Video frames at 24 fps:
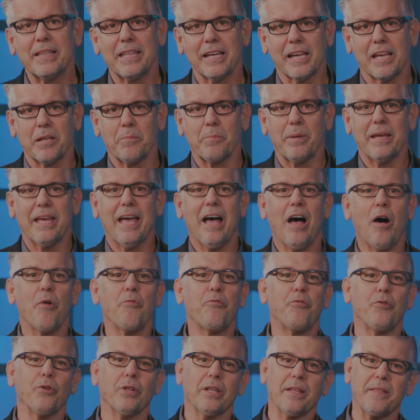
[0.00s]
that can be
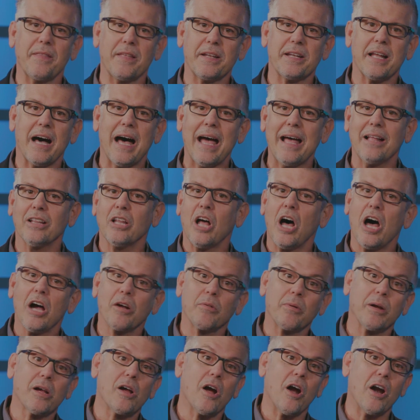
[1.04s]
helpful in the dialogue
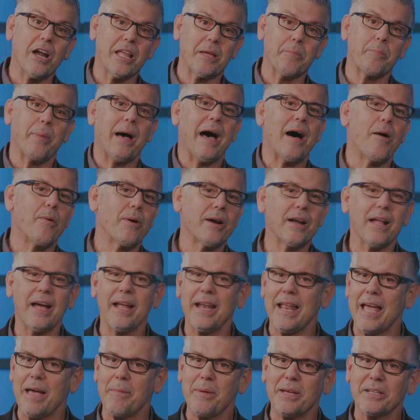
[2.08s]
regarding power
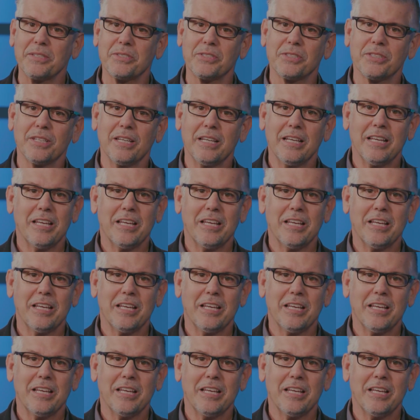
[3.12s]
dynamics,